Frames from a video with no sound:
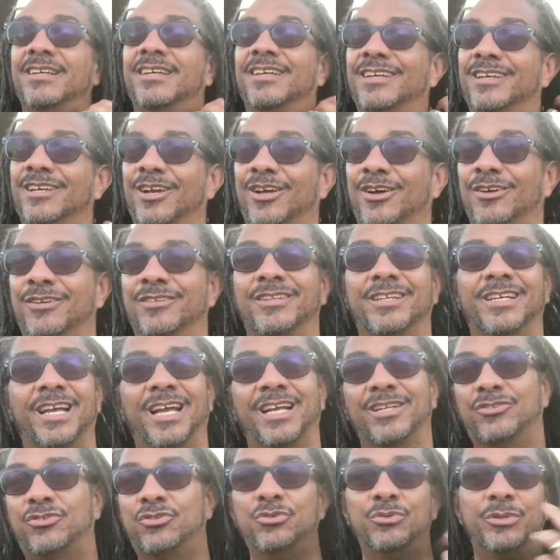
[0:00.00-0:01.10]
You know, they
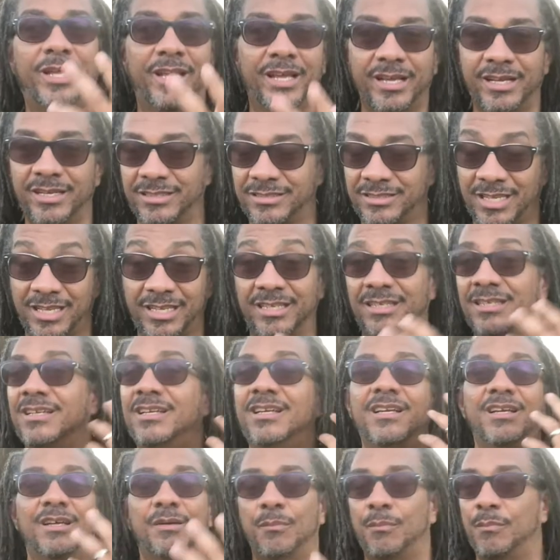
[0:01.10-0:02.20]
got 2 kids. Like
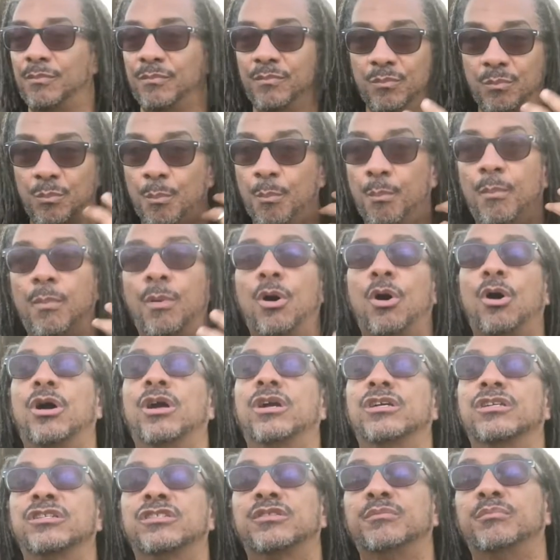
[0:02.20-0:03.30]

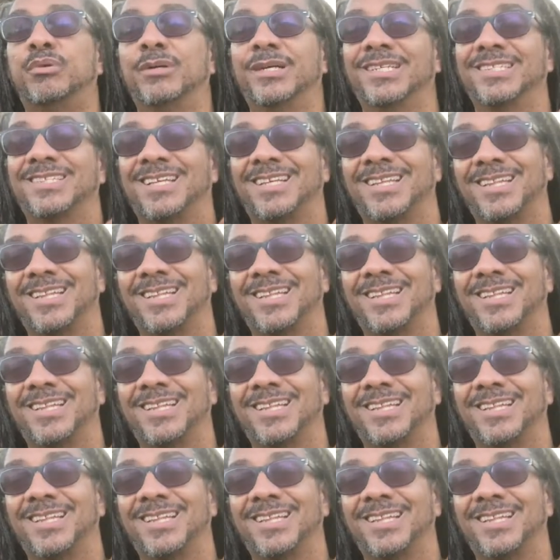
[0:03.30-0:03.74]
Mars brings a